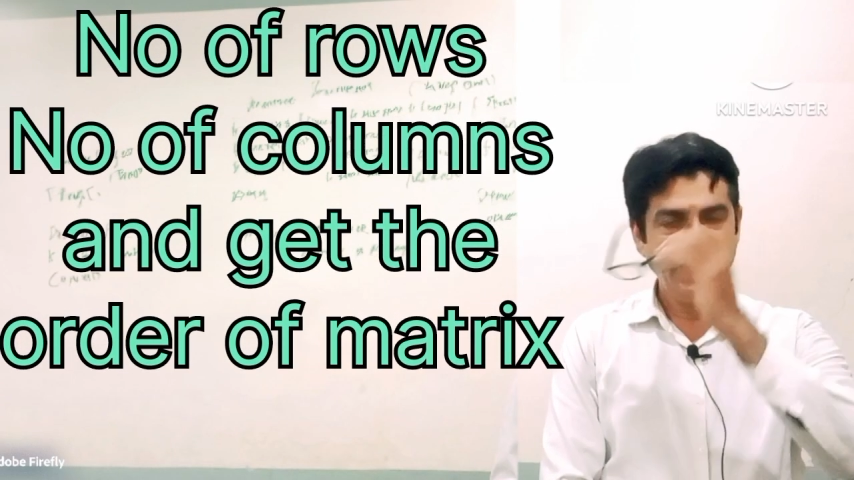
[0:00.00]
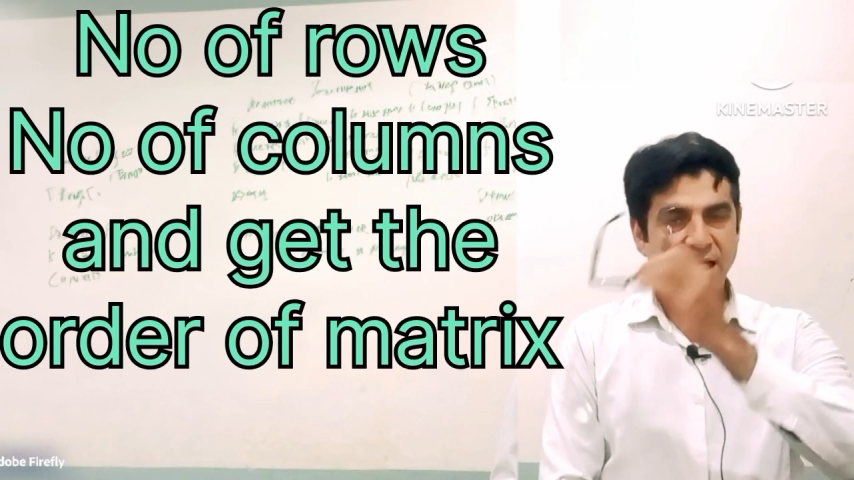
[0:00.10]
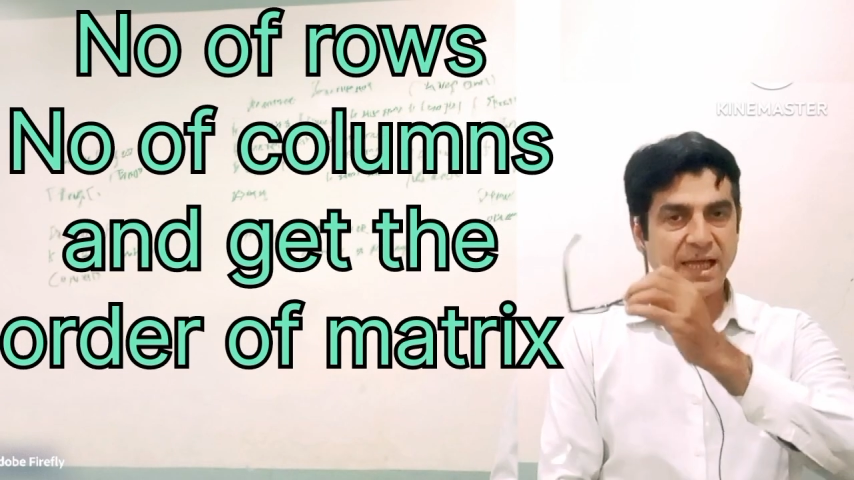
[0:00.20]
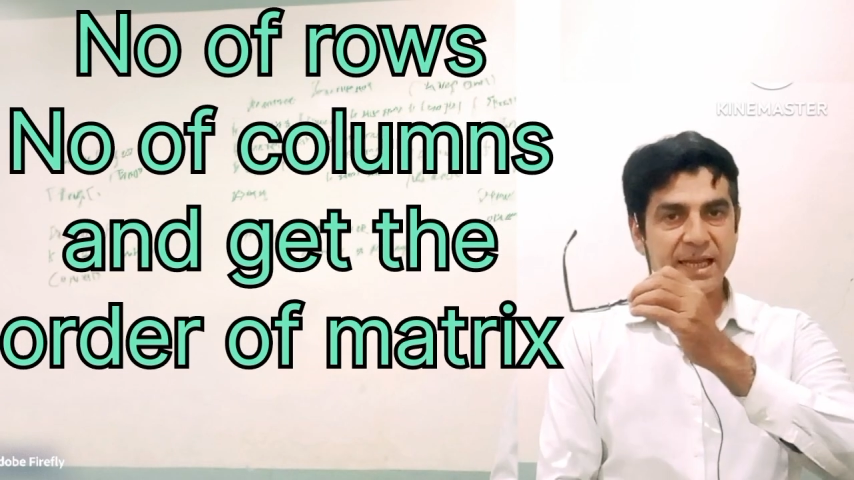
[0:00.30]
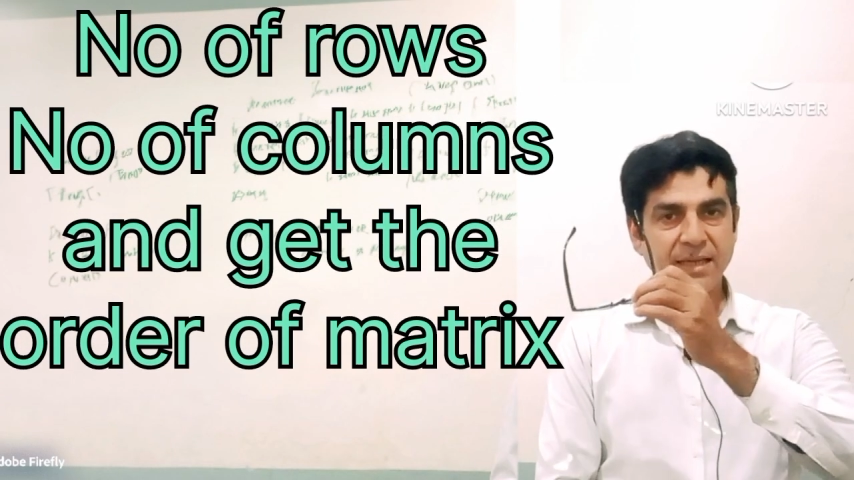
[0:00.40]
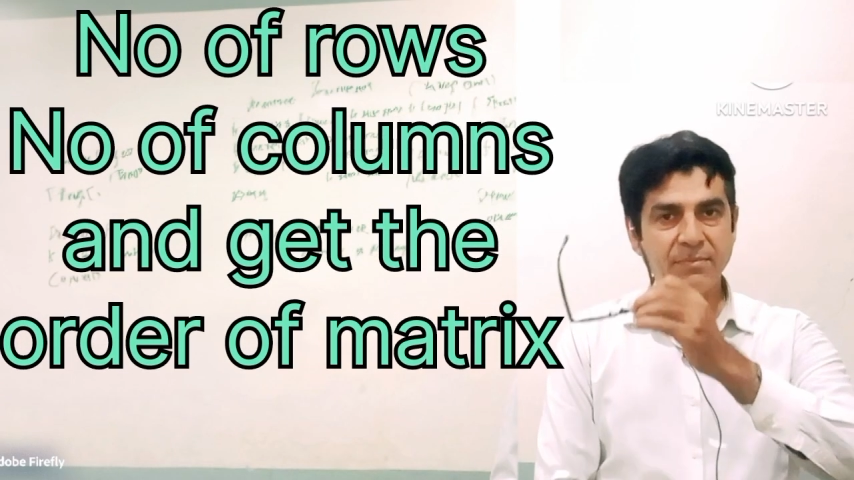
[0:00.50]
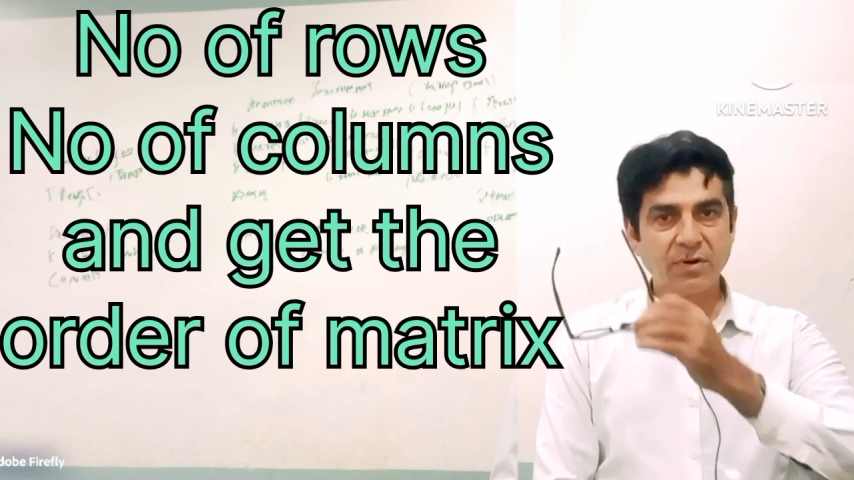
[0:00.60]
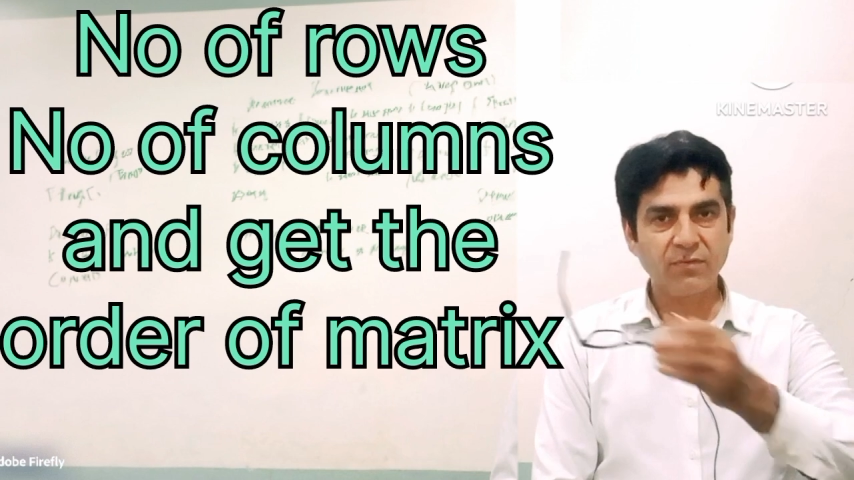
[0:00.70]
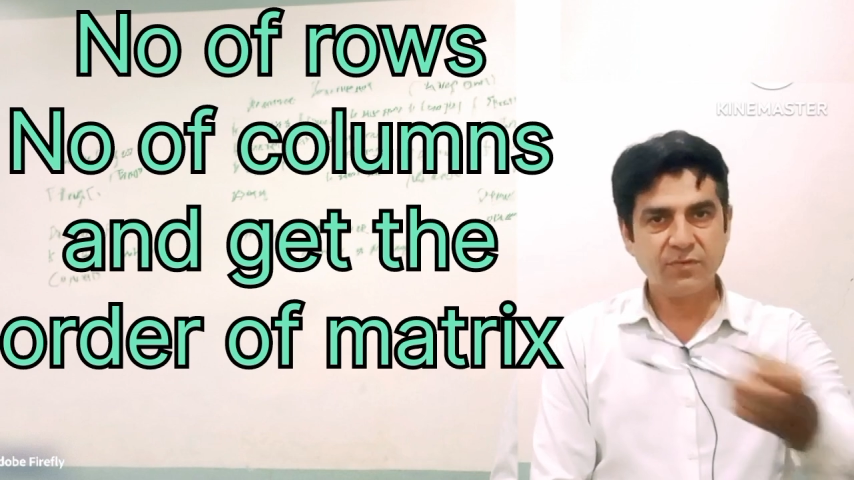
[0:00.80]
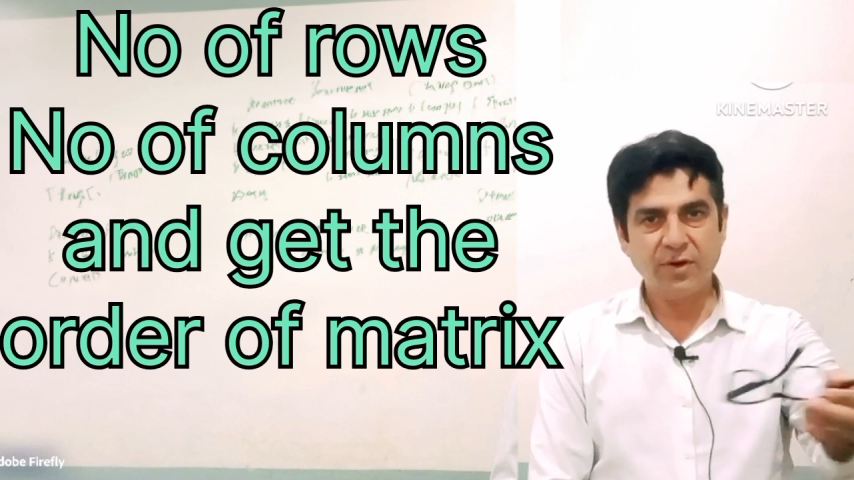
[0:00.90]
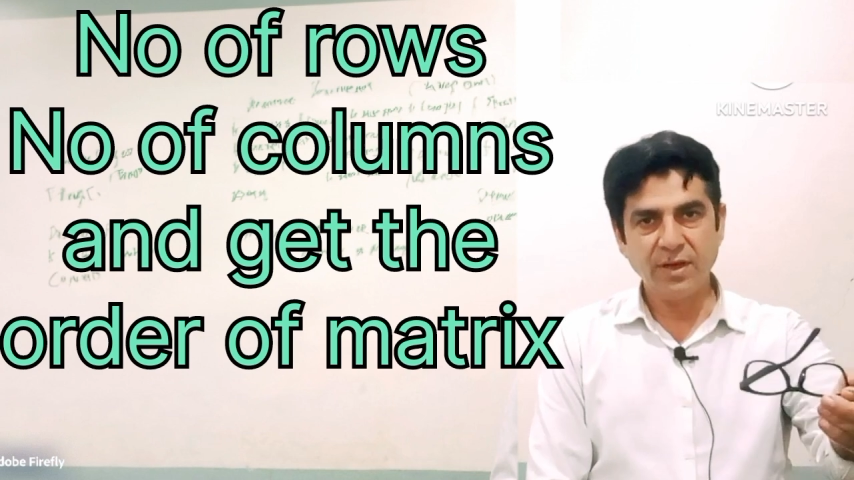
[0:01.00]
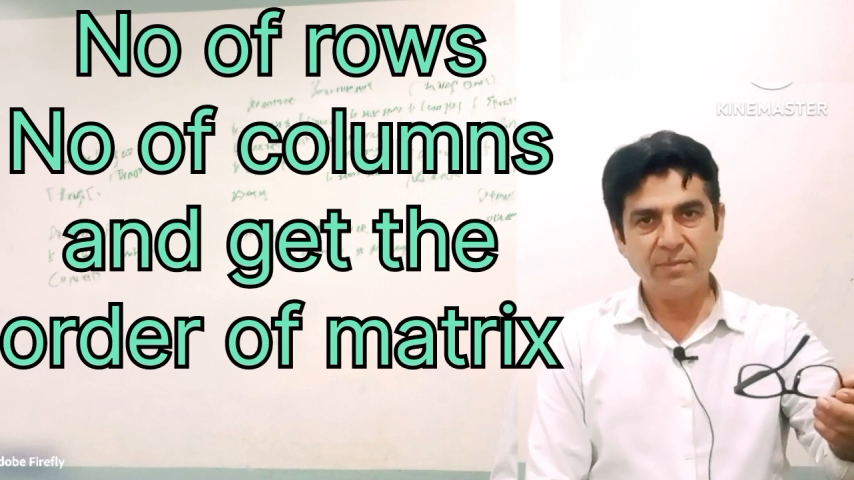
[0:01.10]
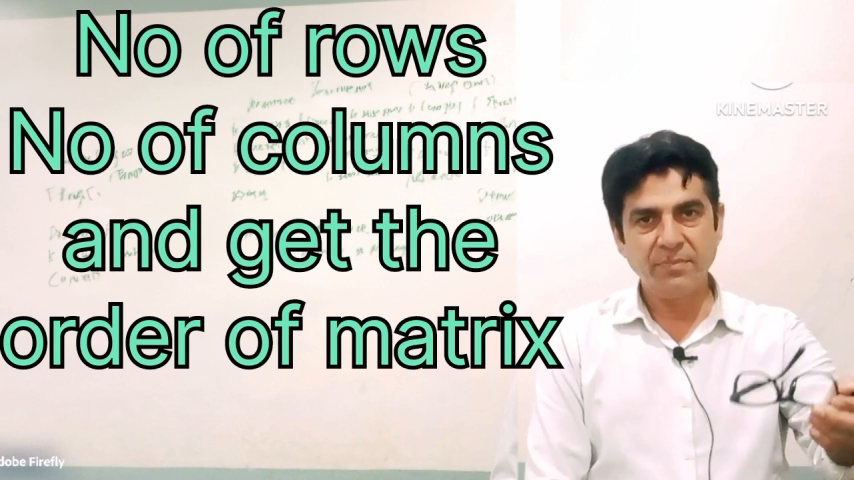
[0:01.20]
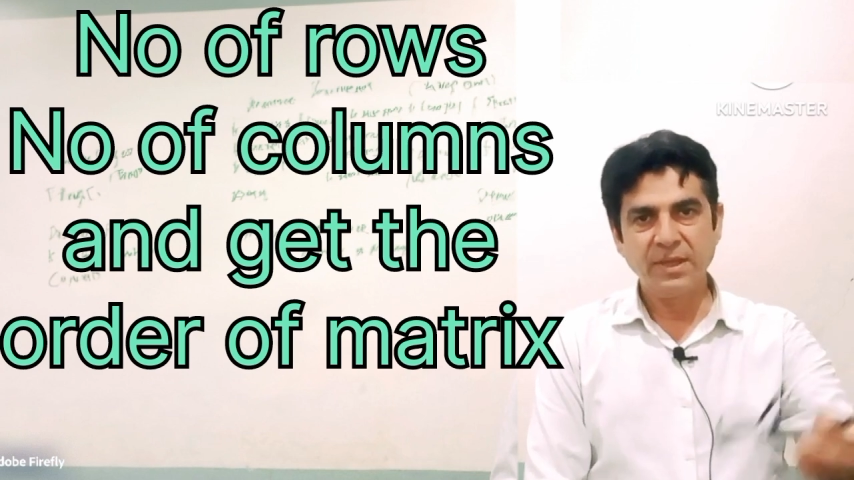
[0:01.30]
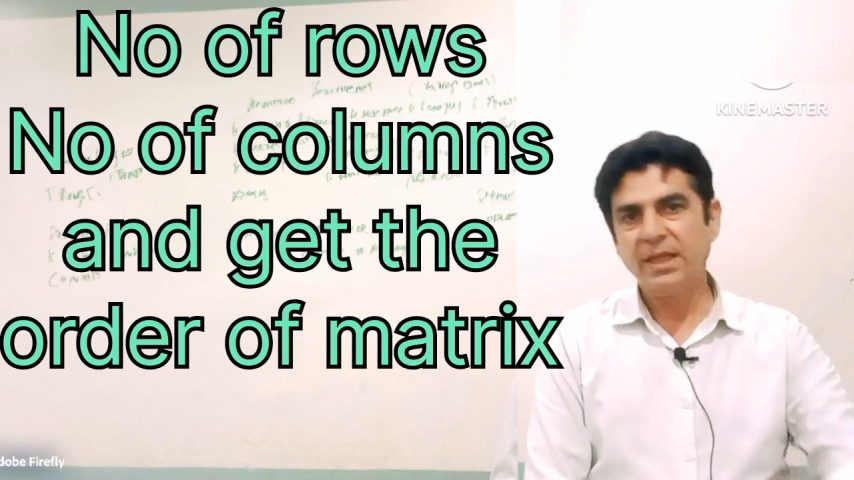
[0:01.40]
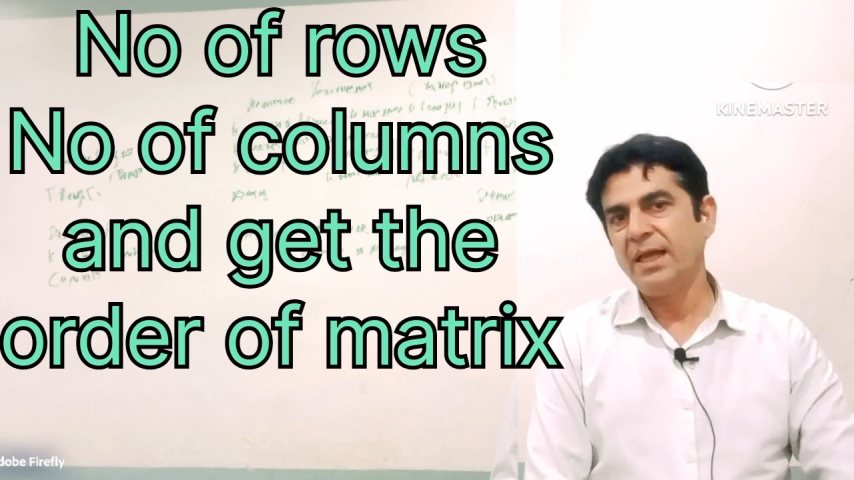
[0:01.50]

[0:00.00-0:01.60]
and number of column